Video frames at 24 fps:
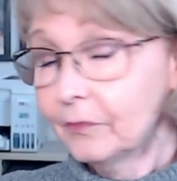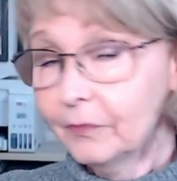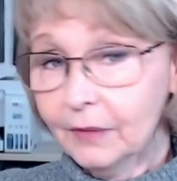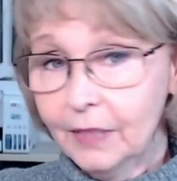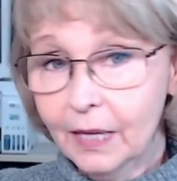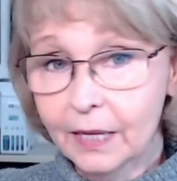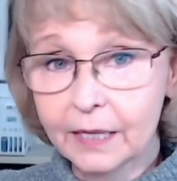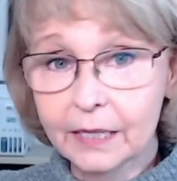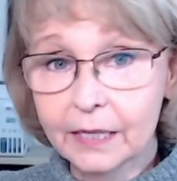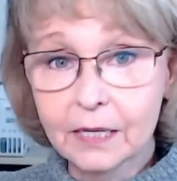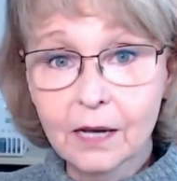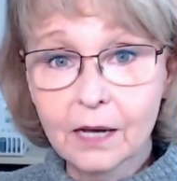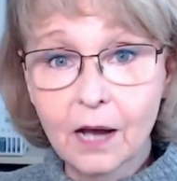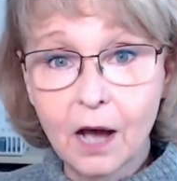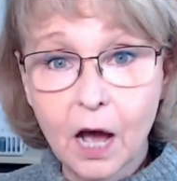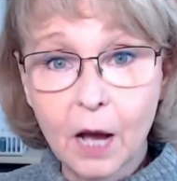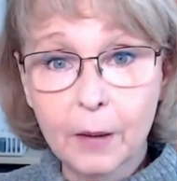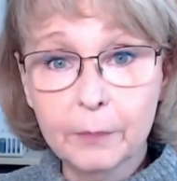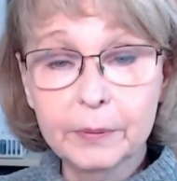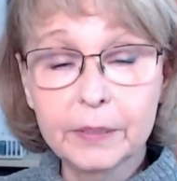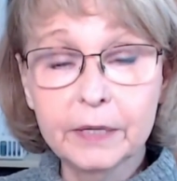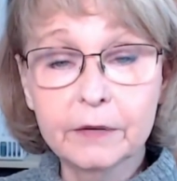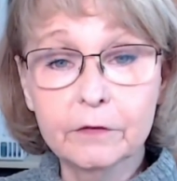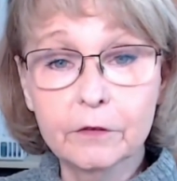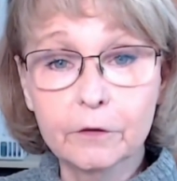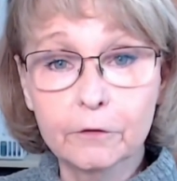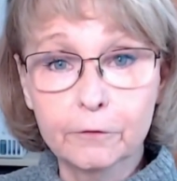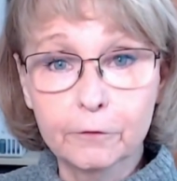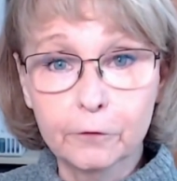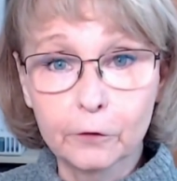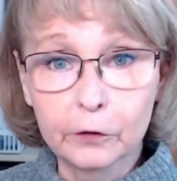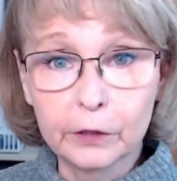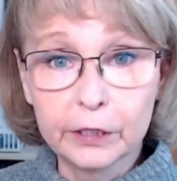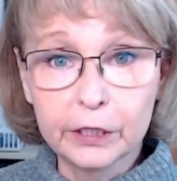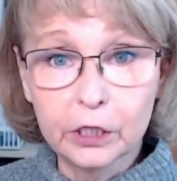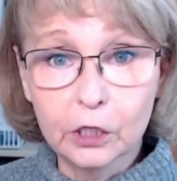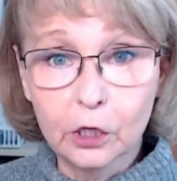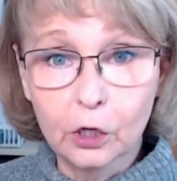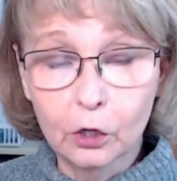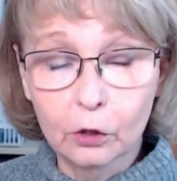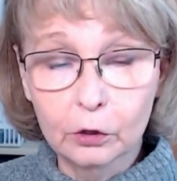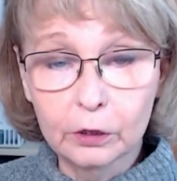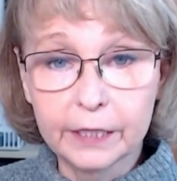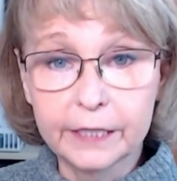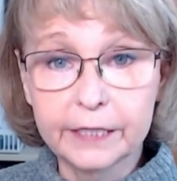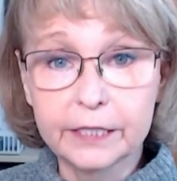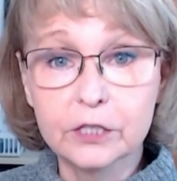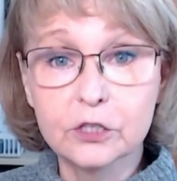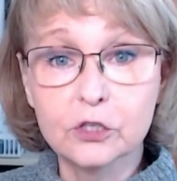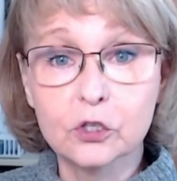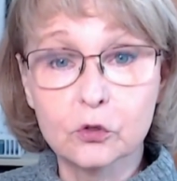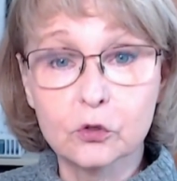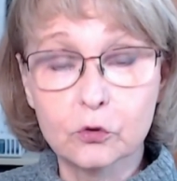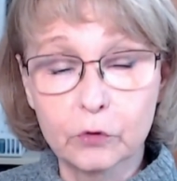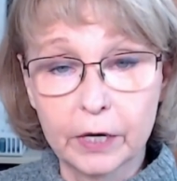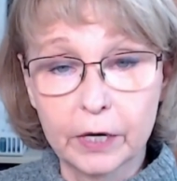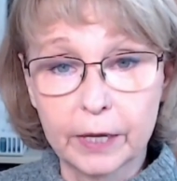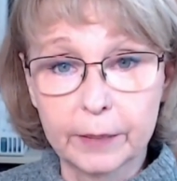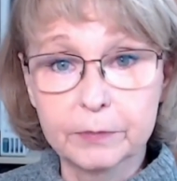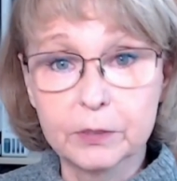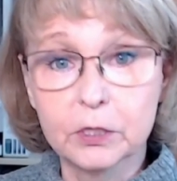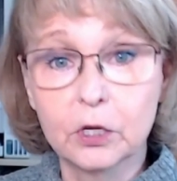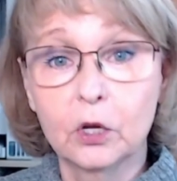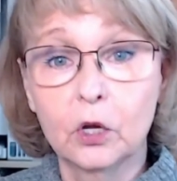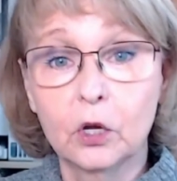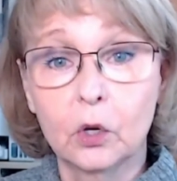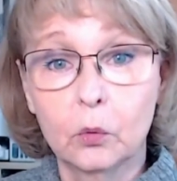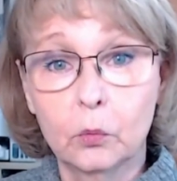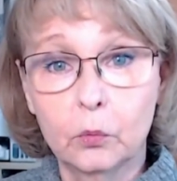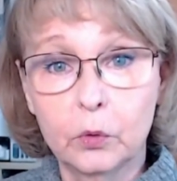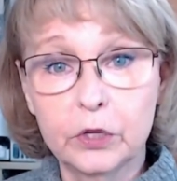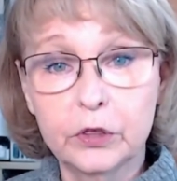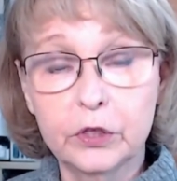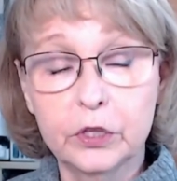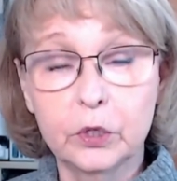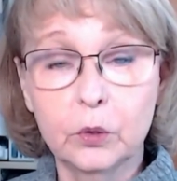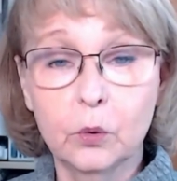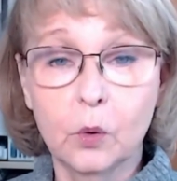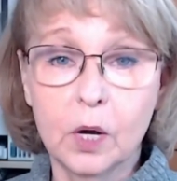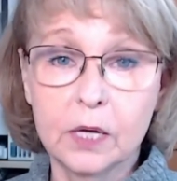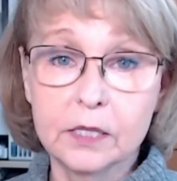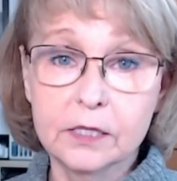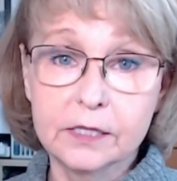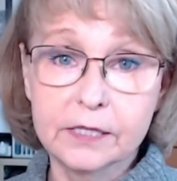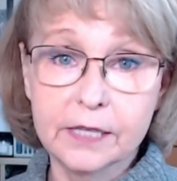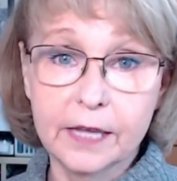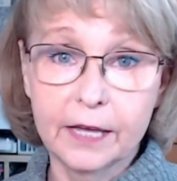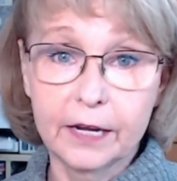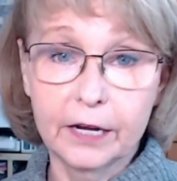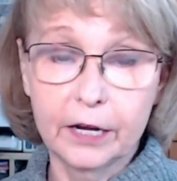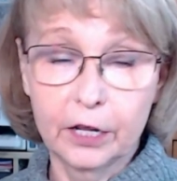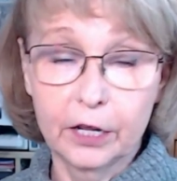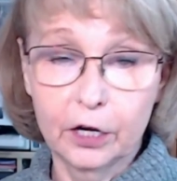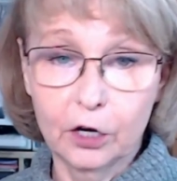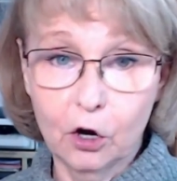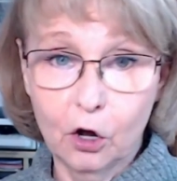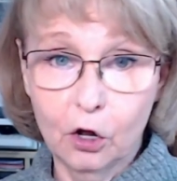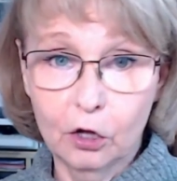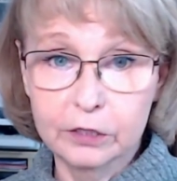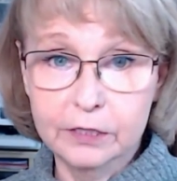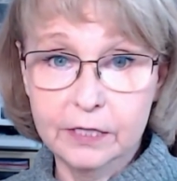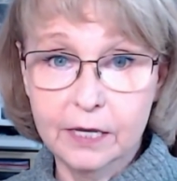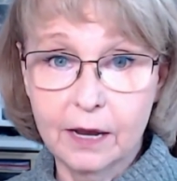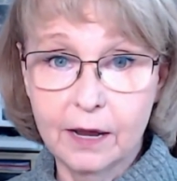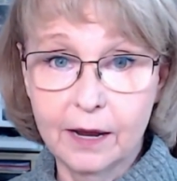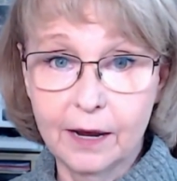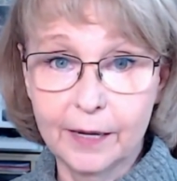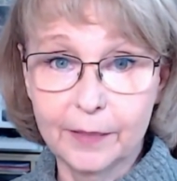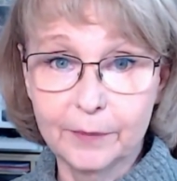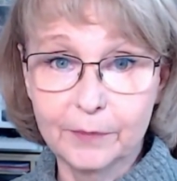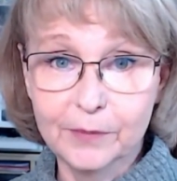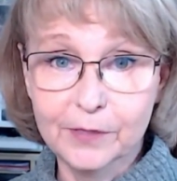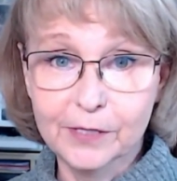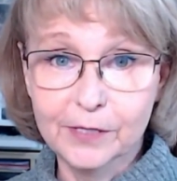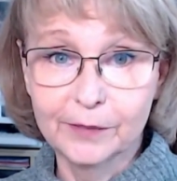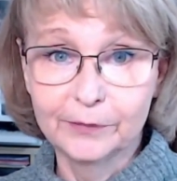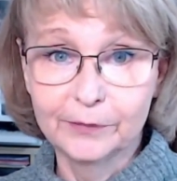a copy of the fully collated script with you on set at all times.